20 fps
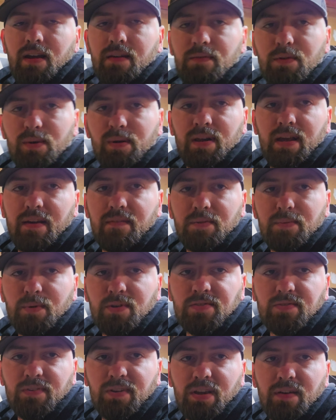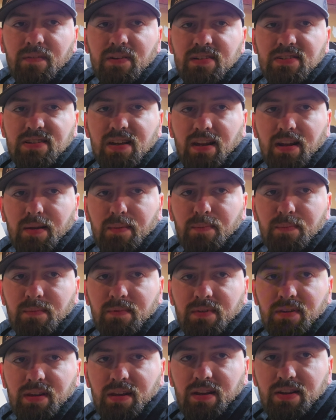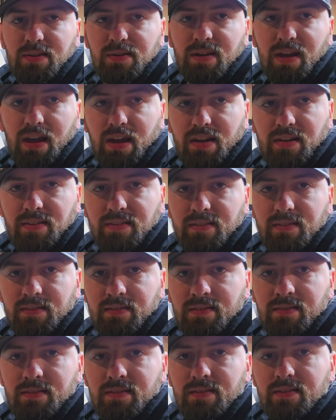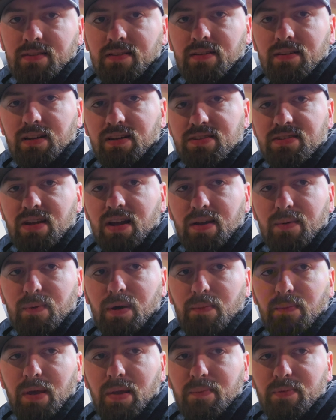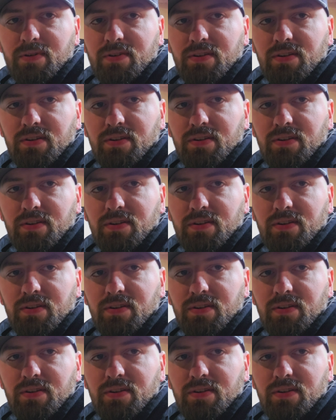If you want to have the most forgiving setup that you can, let's talk about paper